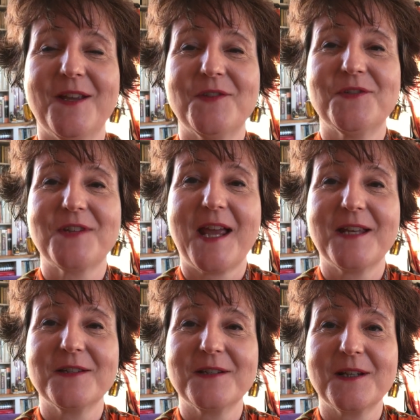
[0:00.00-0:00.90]

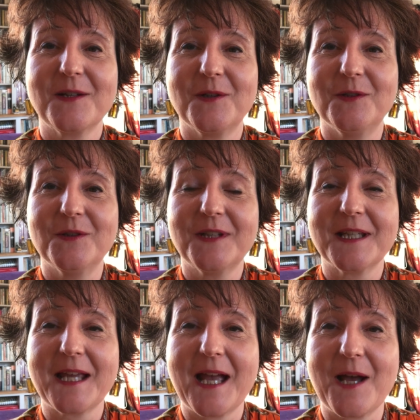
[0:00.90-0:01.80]
standing
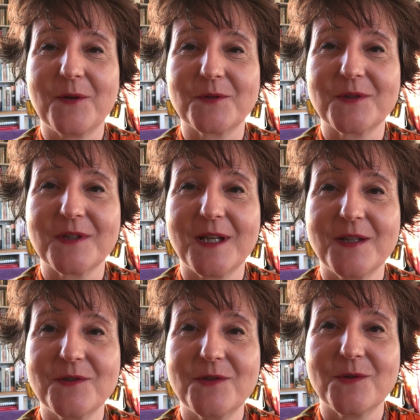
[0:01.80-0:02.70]
looking out
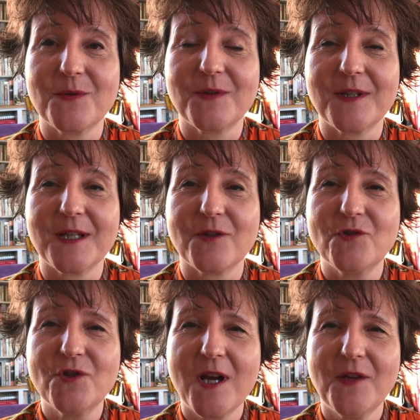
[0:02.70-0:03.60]
into the
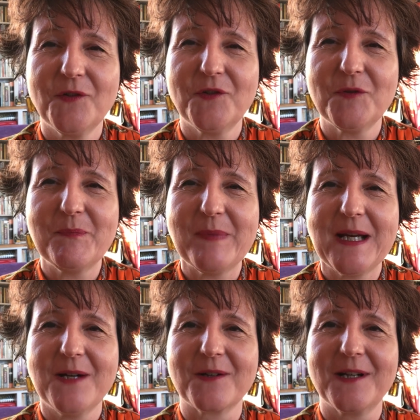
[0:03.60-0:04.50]
just
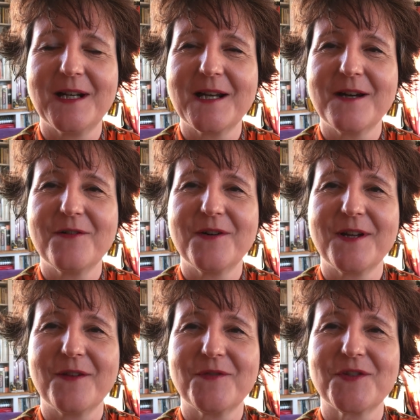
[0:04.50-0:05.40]
about clear
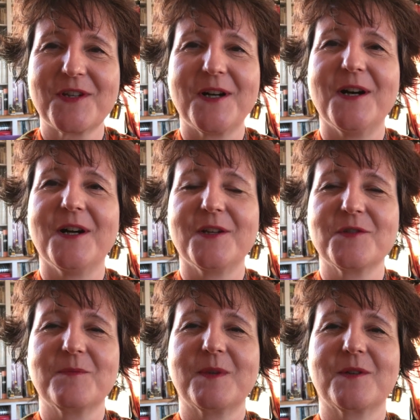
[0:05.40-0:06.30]
enough
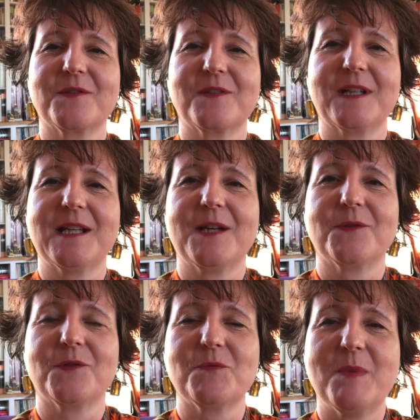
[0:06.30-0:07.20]
skies, because the
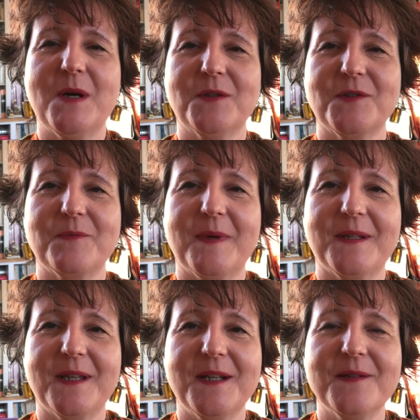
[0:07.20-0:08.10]
clouds had parted
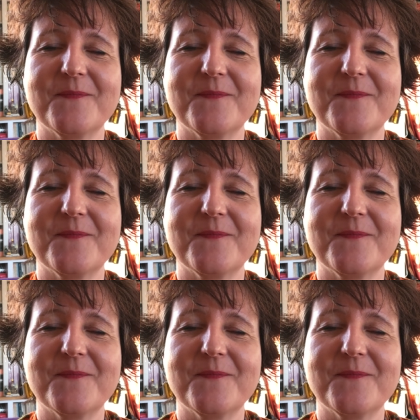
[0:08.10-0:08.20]
by then,